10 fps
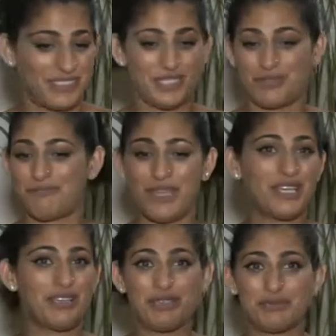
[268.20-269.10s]
It's this
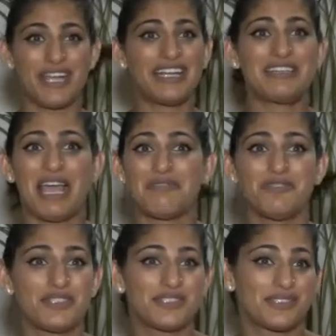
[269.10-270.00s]
big, huge white
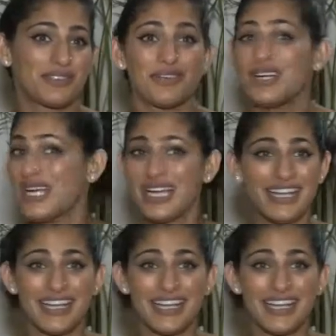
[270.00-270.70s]
canvas. So